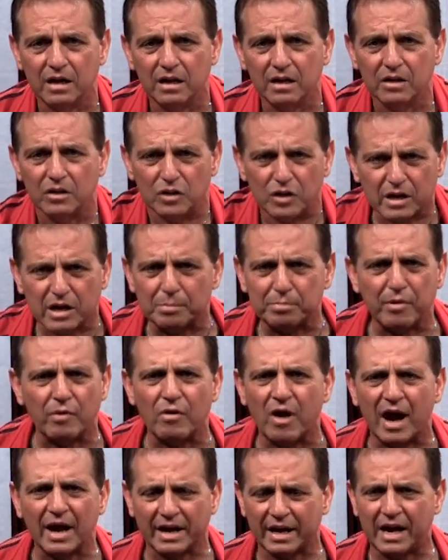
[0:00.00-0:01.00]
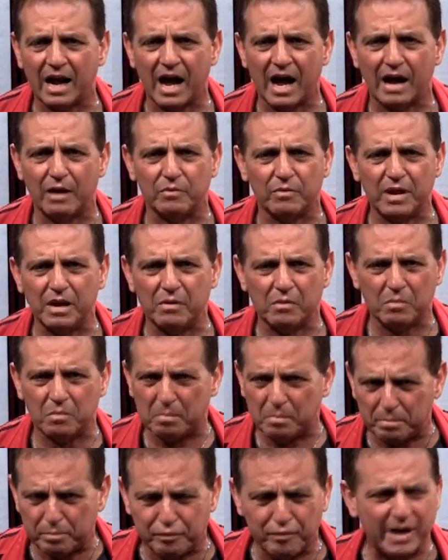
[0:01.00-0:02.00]
Look at Barack and I. We
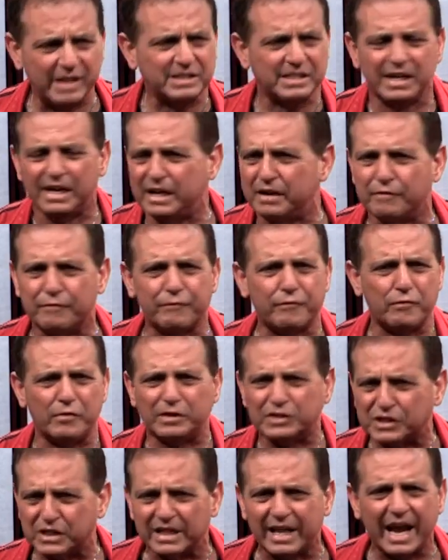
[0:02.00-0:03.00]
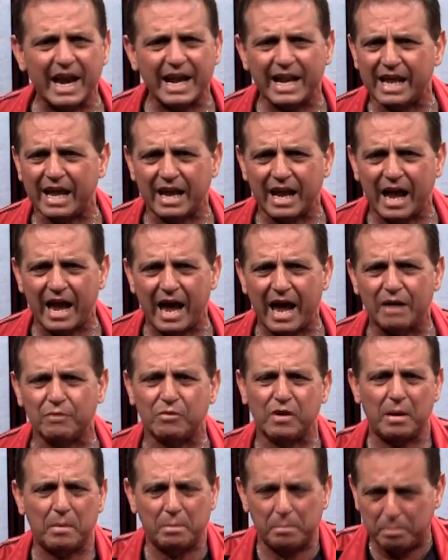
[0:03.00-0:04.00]
president and first lady, and
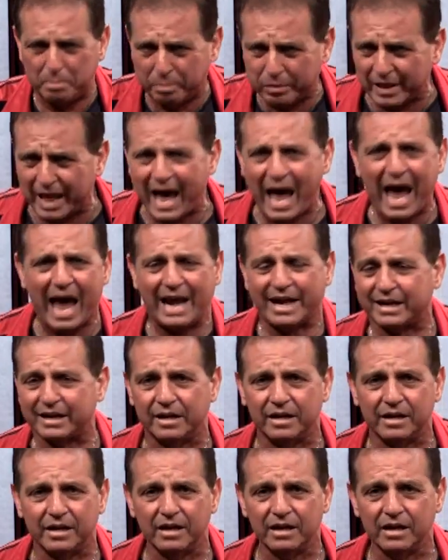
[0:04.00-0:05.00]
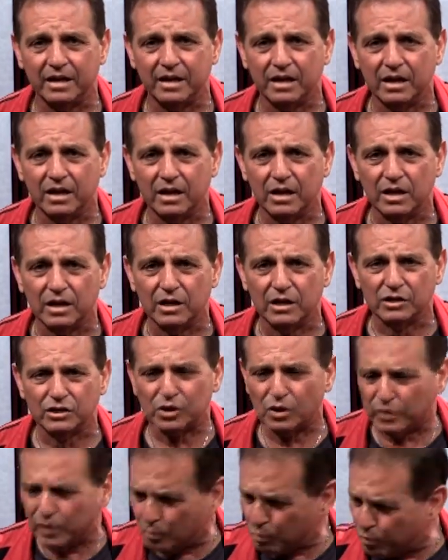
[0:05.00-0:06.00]
we're black.
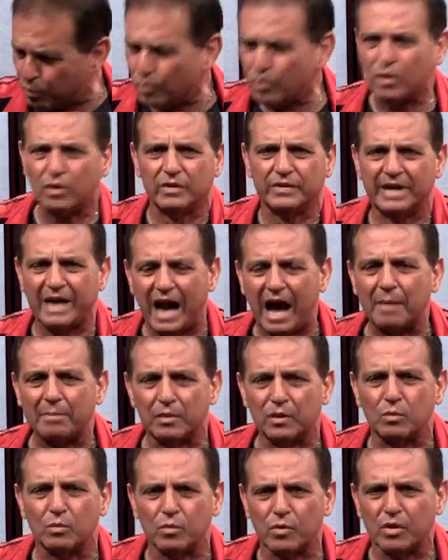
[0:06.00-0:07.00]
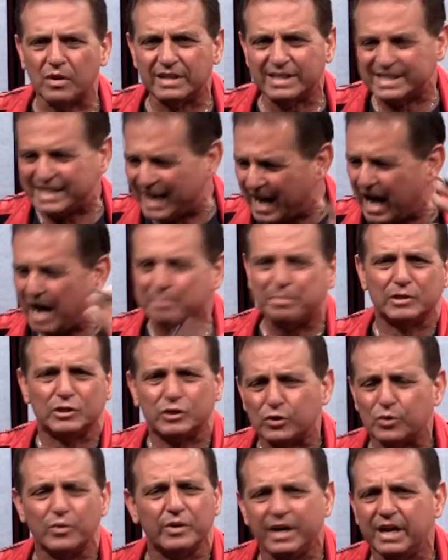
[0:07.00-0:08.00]
So the world is an
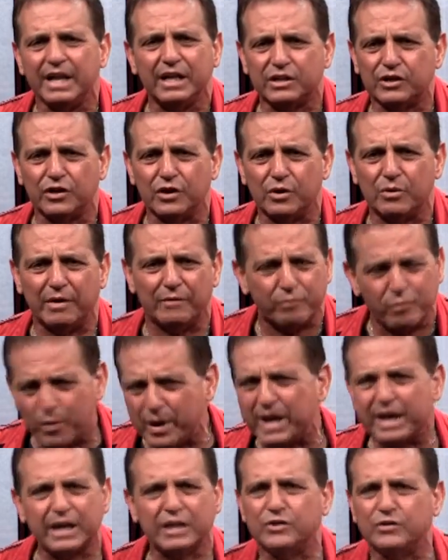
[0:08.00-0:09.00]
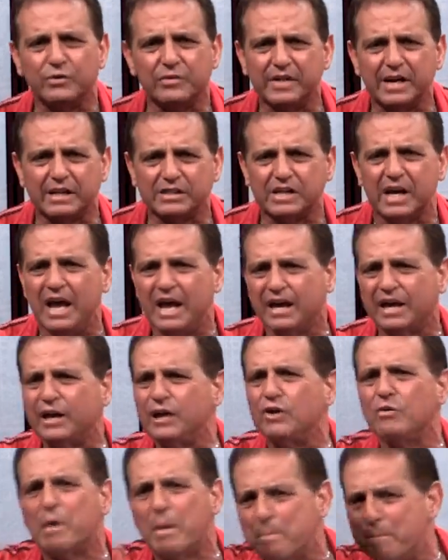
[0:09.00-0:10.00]
opportunity to you. If we can do this, can
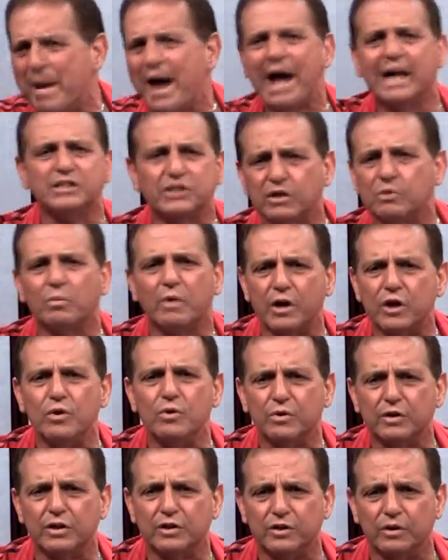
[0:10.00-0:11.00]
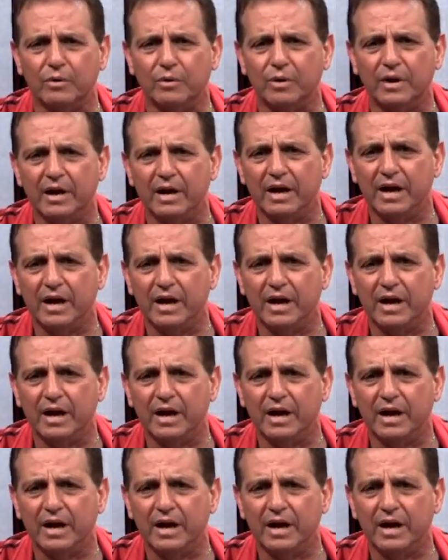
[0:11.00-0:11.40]
you imagine what you could do?